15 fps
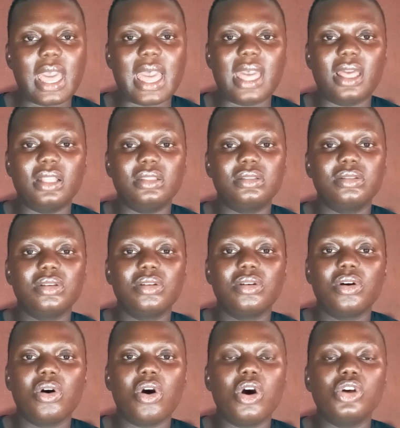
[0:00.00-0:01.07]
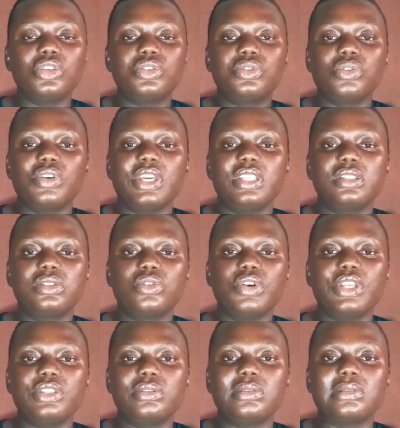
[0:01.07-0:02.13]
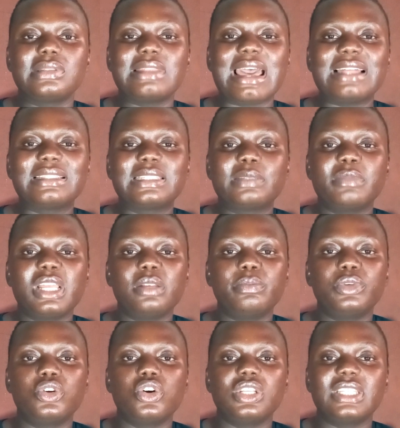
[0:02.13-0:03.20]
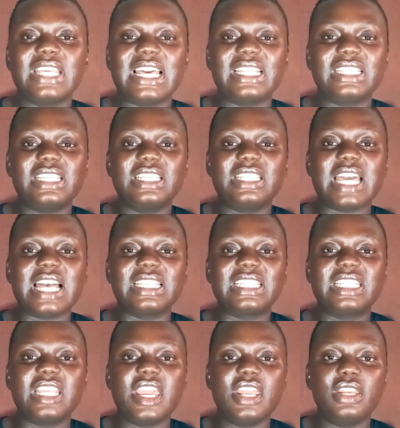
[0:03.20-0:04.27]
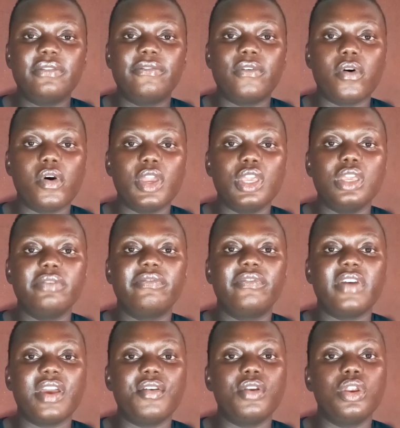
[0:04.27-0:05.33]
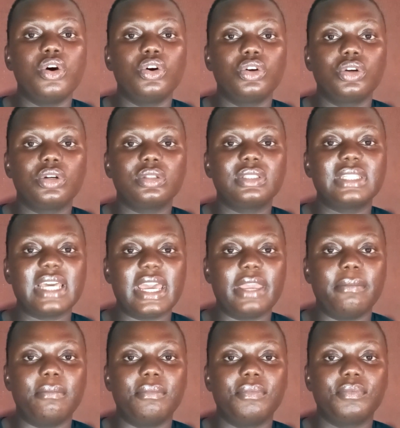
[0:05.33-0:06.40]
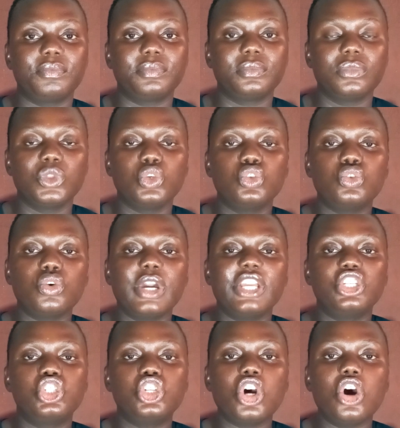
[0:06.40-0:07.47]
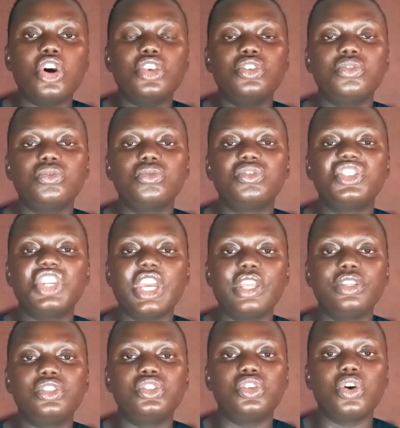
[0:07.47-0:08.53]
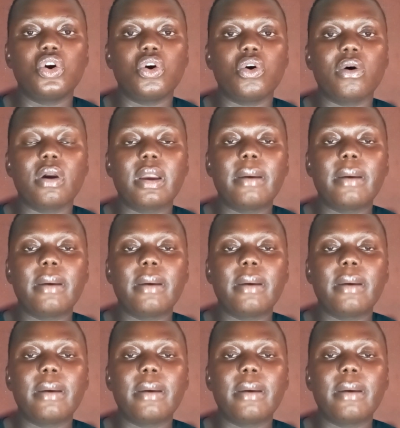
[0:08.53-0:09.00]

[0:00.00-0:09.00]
and also it's going to start smelling because it has stayed for a very long time. So ensure you change your